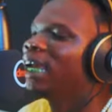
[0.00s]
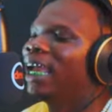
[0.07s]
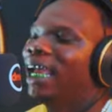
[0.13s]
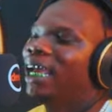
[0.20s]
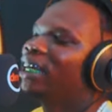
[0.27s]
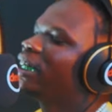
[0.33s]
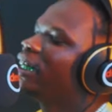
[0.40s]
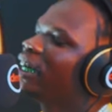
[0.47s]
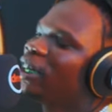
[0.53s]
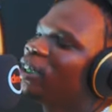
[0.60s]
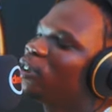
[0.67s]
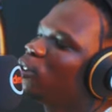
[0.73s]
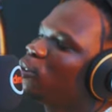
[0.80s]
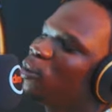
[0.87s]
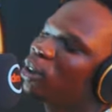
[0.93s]
and I
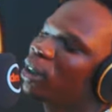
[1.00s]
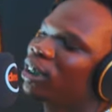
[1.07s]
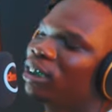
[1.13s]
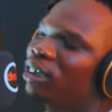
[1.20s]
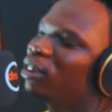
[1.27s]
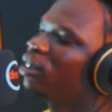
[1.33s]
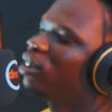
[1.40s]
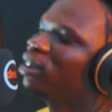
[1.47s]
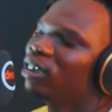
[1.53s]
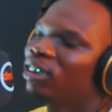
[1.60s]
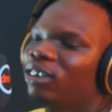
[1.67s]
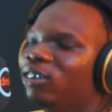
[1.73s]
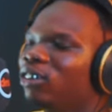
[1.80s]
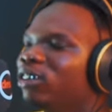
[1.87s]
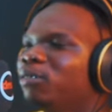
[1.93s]
used to work in
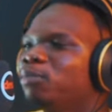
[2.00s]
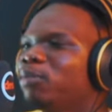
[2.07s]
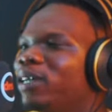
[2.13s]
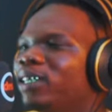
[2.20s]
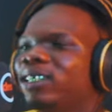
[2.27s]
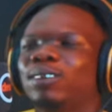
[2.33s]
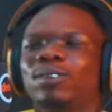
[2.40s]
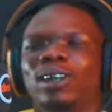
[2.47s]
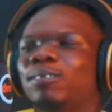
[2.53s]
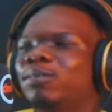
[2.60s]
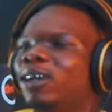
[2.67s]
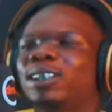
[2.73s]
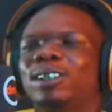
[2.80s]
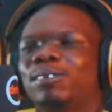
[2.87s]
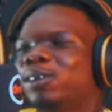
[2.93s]
in places where I'm
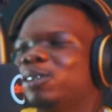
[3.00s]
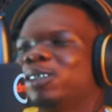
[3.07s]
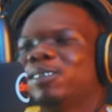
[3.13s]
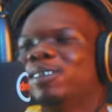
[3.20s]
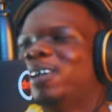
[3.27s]
not supposed to